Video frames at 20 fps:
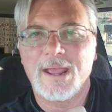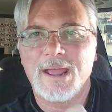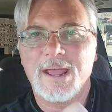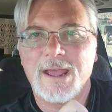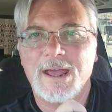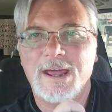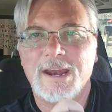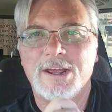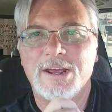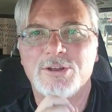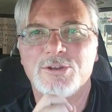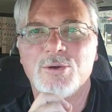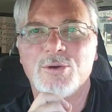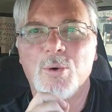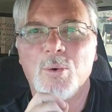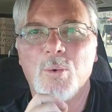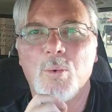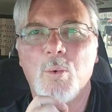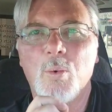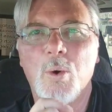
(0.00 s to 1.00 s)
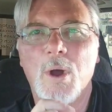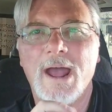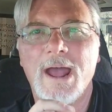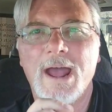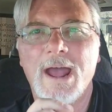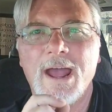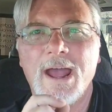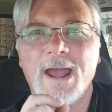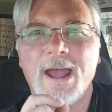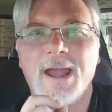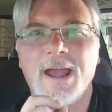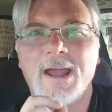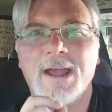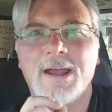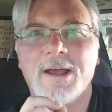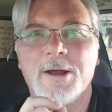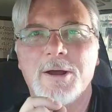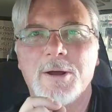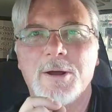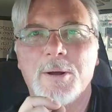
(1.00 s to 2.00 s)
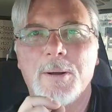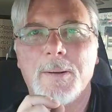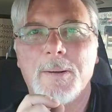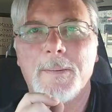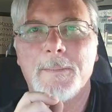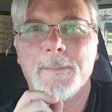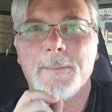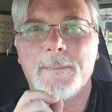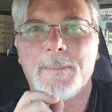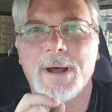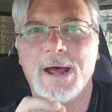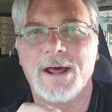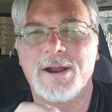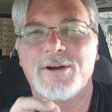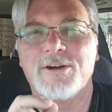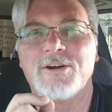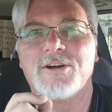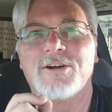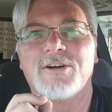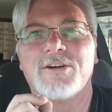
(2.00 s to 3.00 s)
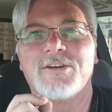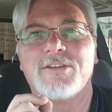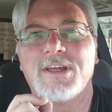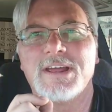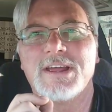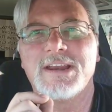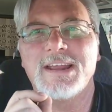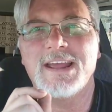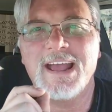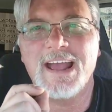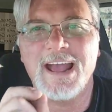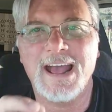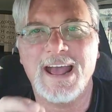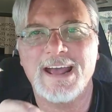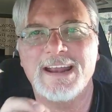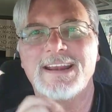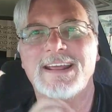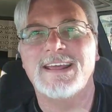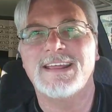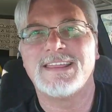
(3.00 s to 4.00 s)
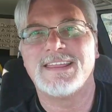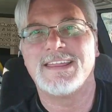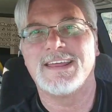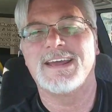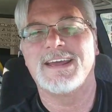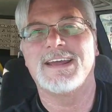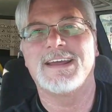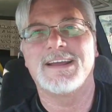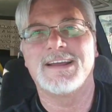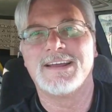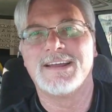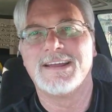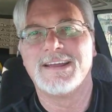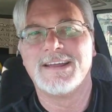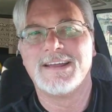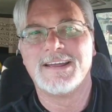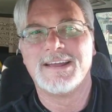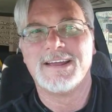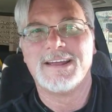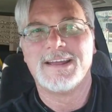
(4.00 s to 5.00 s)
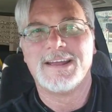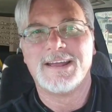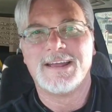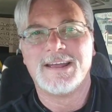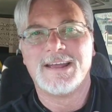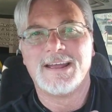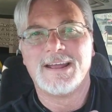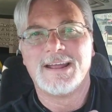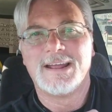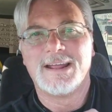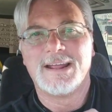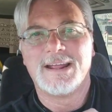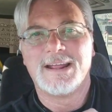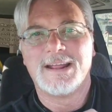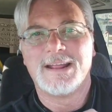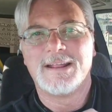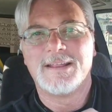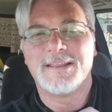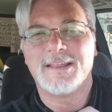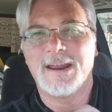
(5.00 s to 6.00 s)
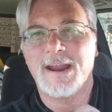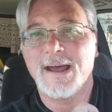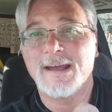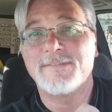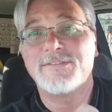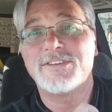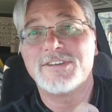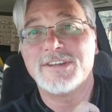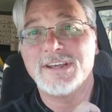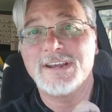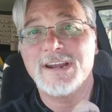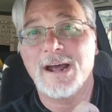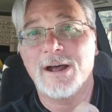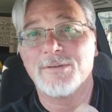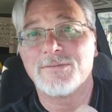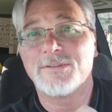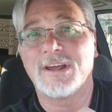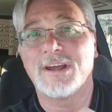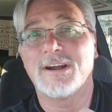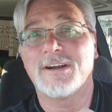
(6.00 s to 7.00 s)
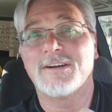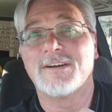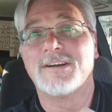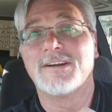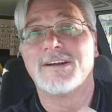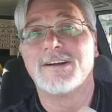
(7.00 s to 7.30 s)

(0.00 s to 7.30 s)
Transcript: It is way better than anything that I've seen out there.